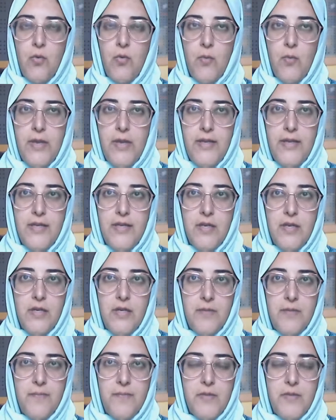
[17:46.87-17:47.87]
we did
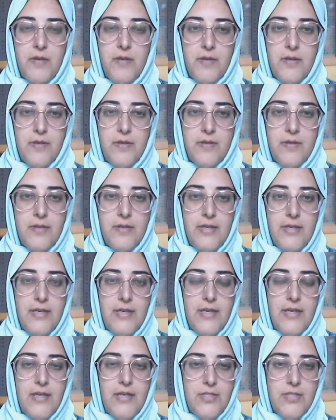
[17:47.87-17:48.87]

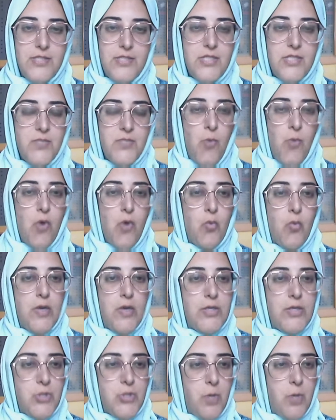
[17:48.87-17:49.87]
just a small
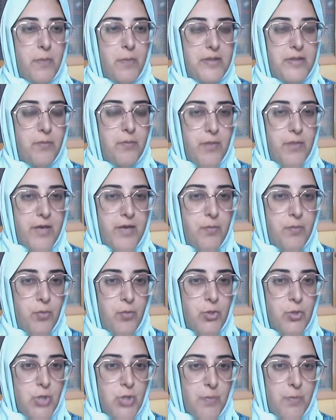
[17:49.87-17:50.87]
workshop at a
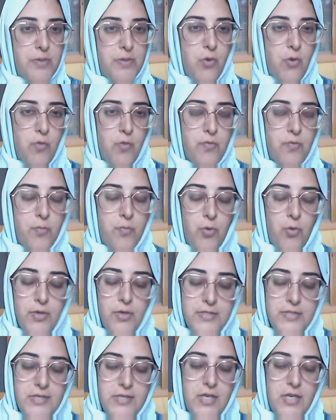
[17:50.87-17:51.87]
bookshop in
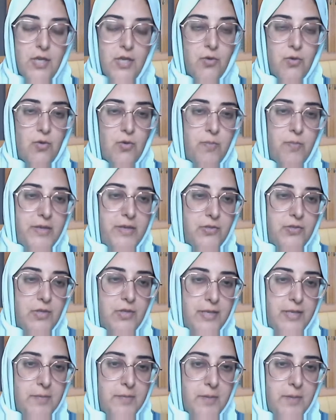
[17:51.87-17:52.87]
Overport called Beitul
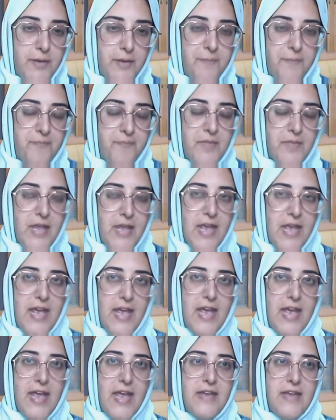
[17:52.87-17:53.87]
Hikmah,
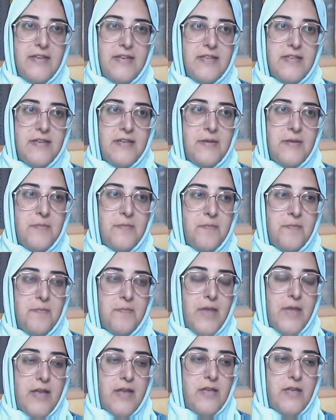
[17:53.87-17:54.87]
and
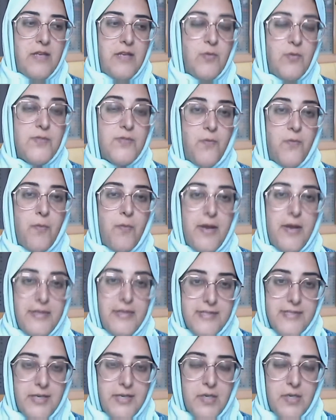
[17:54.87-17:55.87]
it was for my
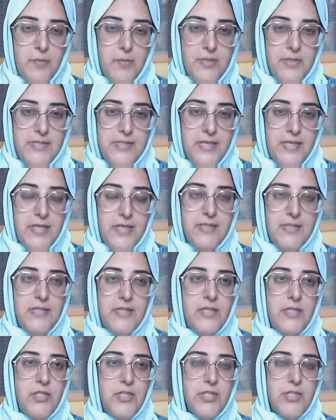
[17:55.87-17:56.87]
Nisa Kamar series.
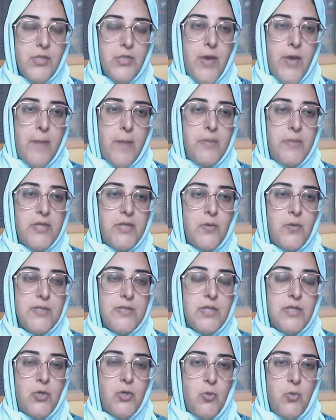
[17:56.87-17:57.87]
And it just so happened there was
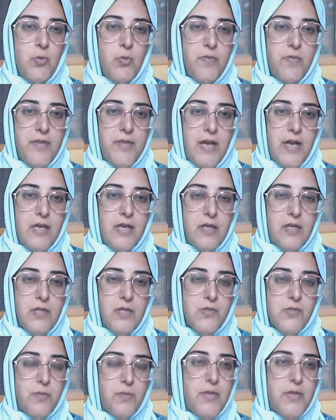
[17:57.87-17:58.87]
a group of young
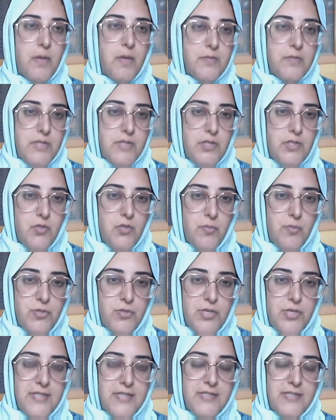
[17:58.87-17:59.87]
girls from the Amzinto
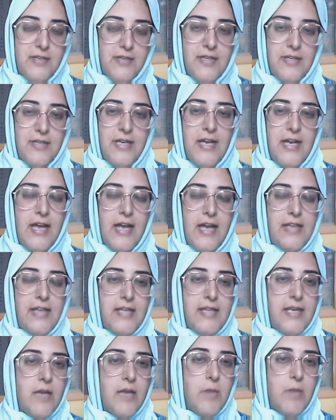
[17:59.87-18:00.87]
Madrasa, and
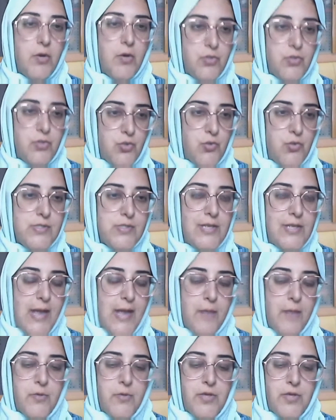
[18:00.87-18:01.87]
they come out to use the
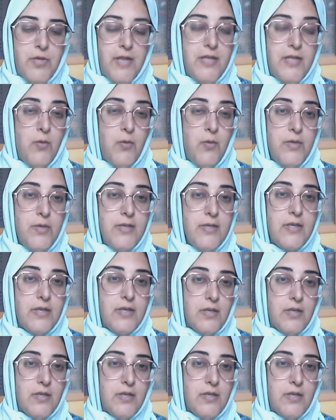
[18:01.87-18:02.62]
library, and they weren't